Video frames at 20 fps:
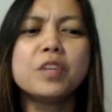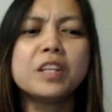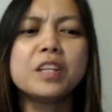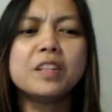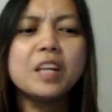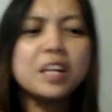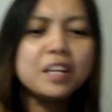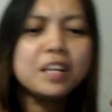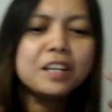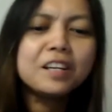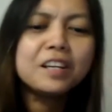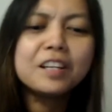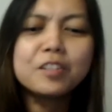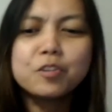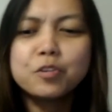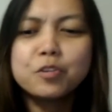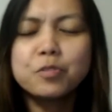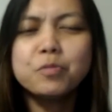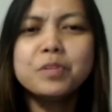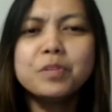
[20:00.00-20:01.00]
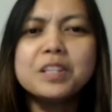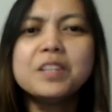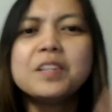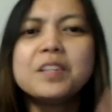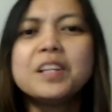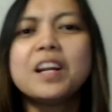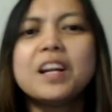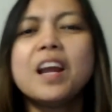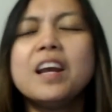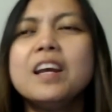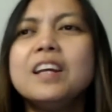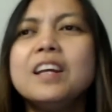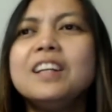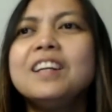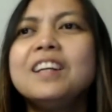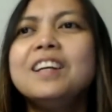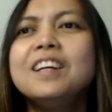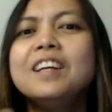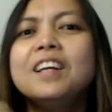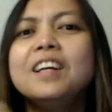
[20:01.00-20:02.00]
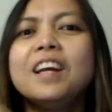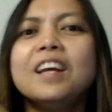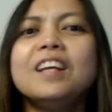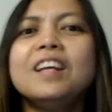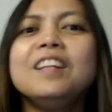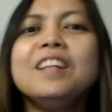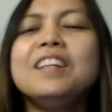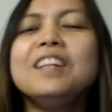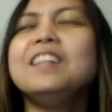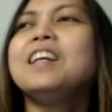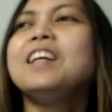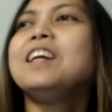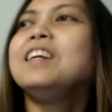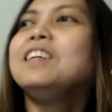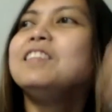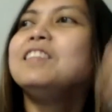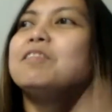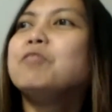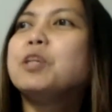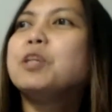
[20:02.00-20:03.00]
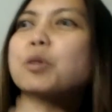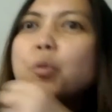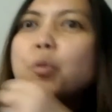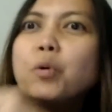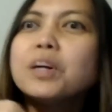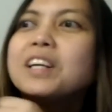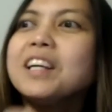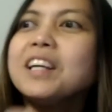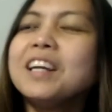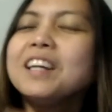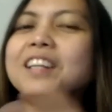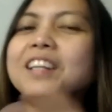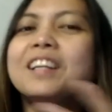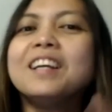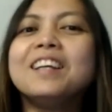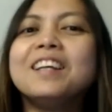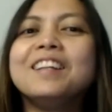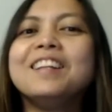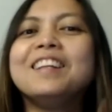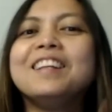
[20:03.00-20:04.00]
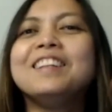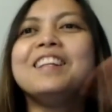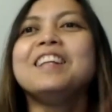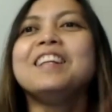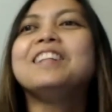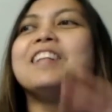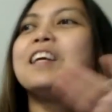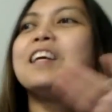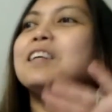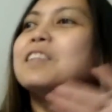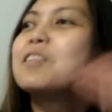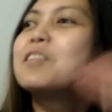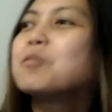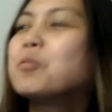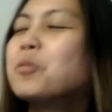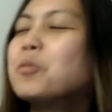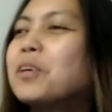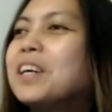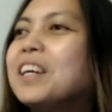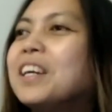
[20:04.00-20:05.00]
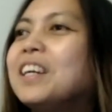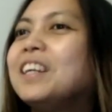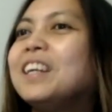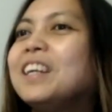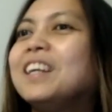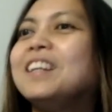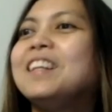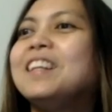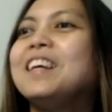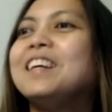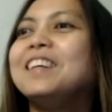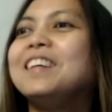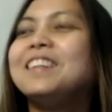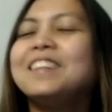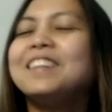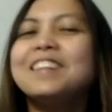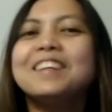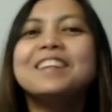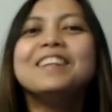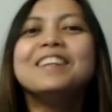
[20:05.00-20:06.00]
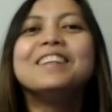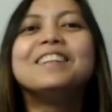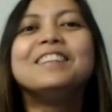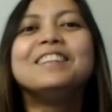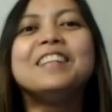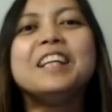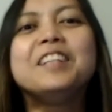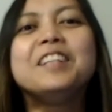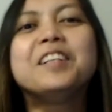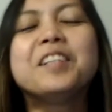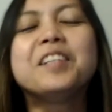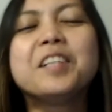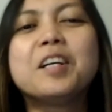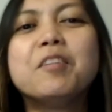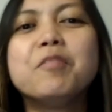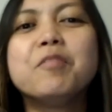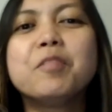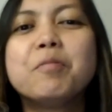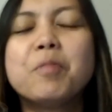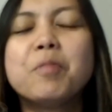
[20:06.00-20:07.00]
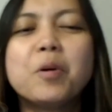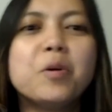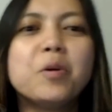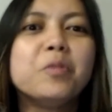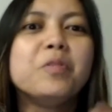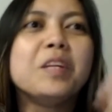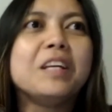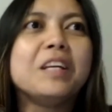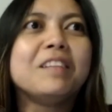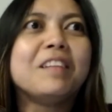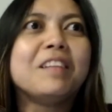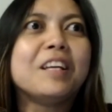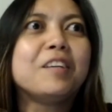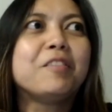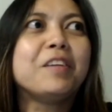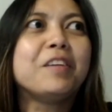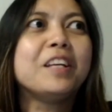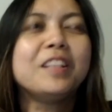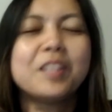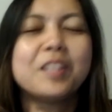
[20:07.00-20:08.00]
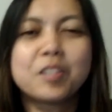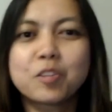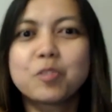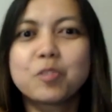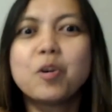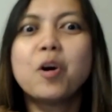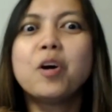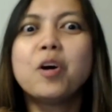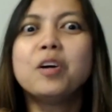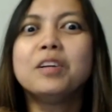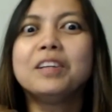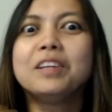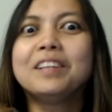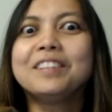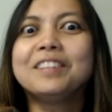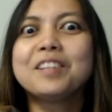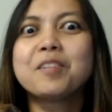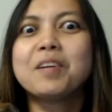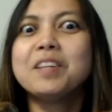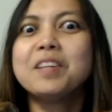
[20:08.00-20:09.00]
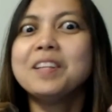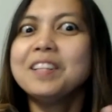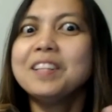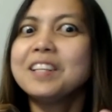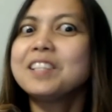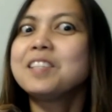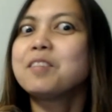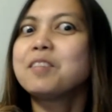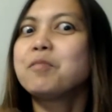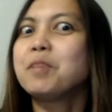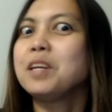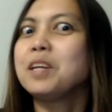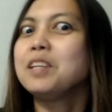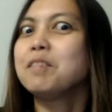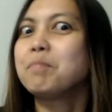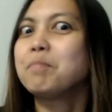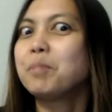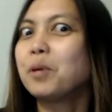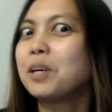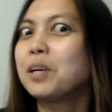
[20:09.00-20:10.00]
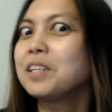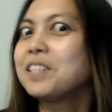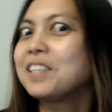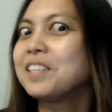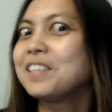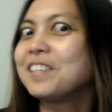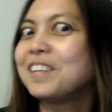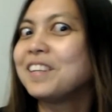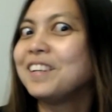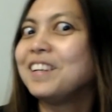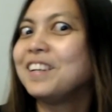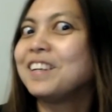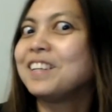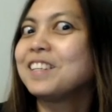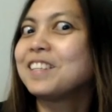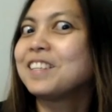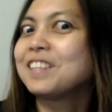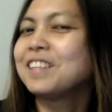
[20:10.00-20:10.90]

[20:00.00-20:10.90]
that. They hear a tune in their head and then they oh. record it and then they like store it, and then later down the road they like create the song. So I think that's a creative process, I guess.